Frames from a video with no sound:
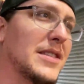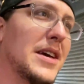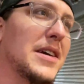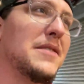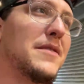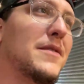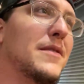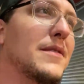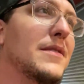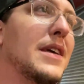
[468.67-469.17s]

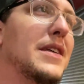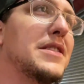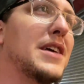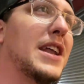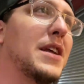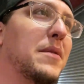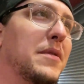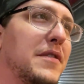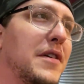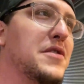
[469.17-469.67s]
they, they
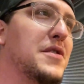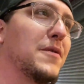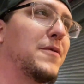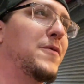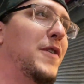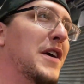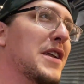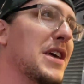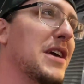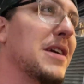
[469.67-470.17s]
thought it was such a
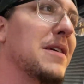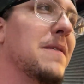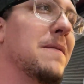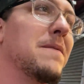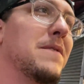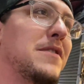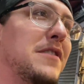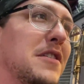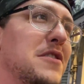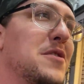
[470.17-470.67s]
funny
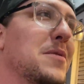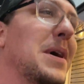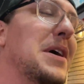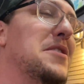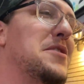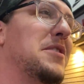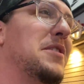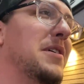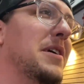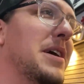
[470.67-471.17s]

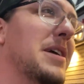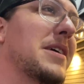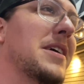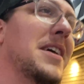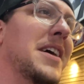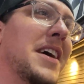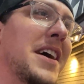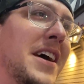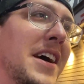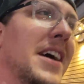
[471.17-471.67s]
situation. They're like,
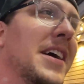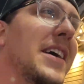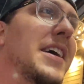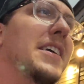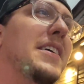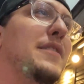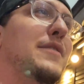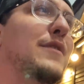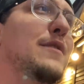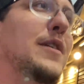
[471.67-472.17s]

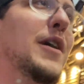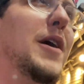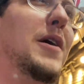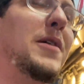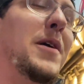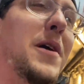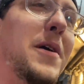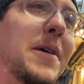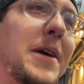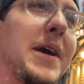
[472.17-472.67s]
this
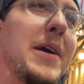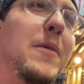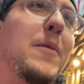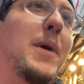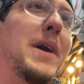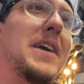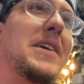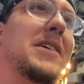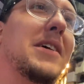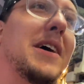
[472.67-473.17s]
tall, long haired
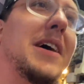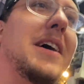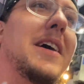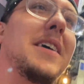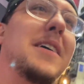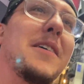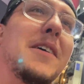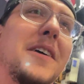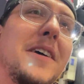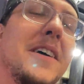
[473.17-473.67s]
white
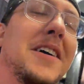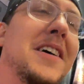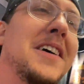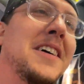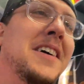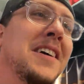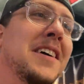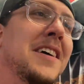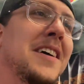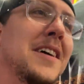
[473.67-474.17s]
guy
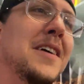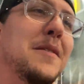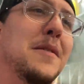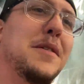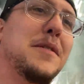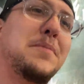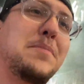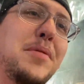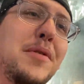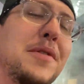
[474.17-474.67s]

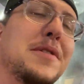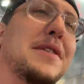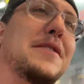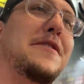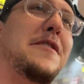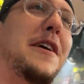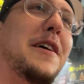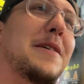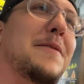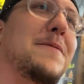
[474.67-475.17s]
was pulling a
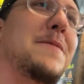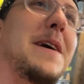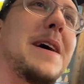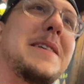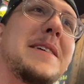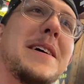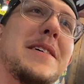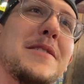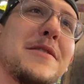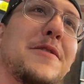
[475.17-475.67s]
ceiling
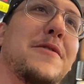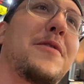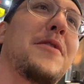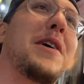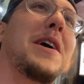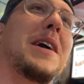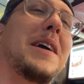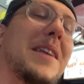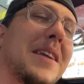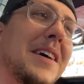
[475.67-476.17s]
fan down the
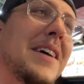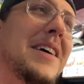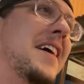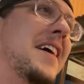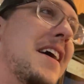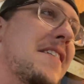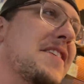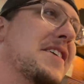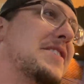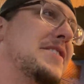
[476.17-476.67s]
street.
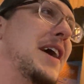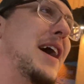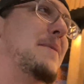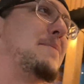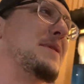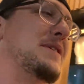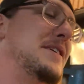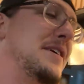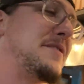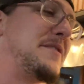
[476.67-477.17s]
Every
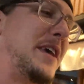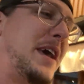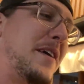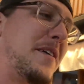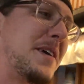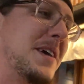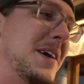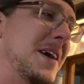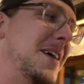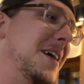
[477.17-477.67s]
cop in this
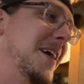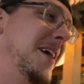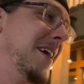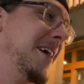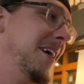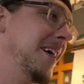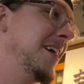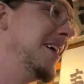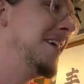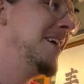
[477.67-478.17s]
area
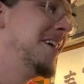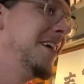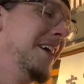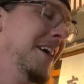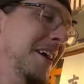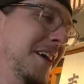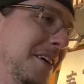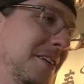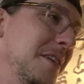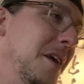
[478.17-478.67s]

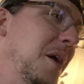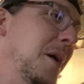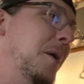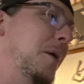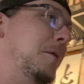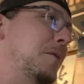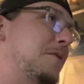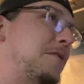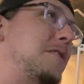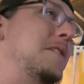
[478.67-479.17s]

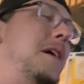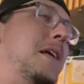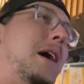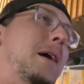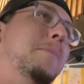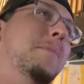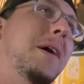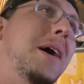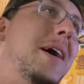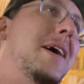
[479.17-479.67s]
knows that
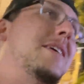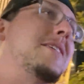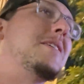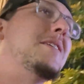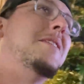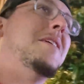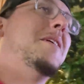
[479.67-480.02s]
I'm like, you